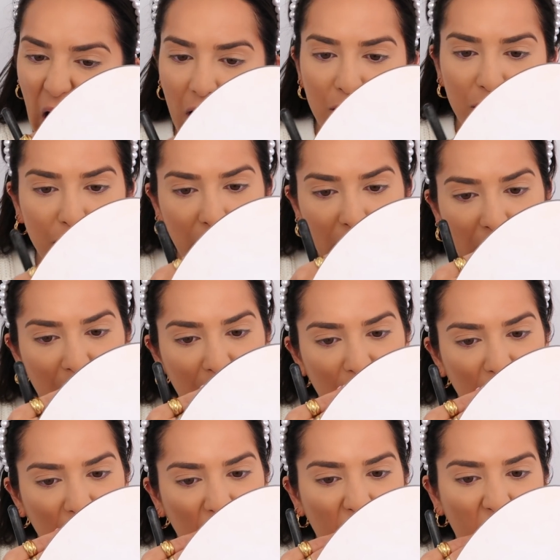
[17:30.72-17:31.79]
off my
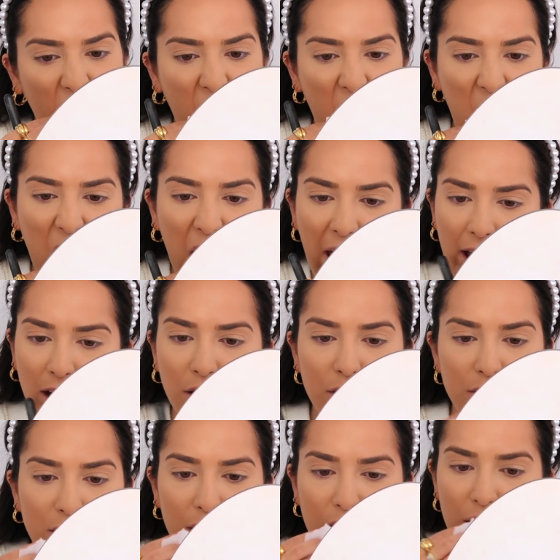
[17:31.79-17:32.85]
lips,
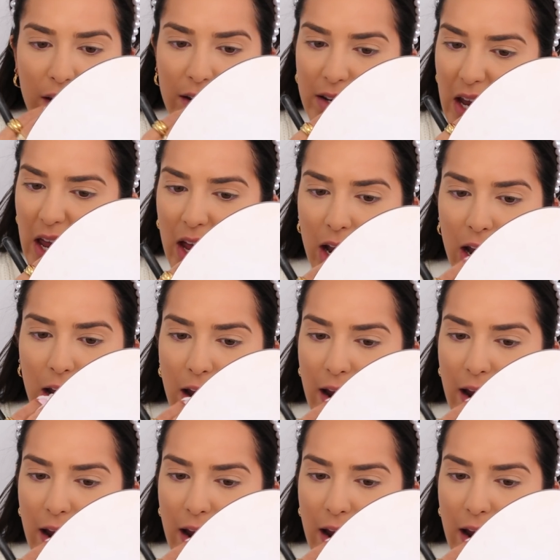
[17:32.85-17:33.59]
because I hate it.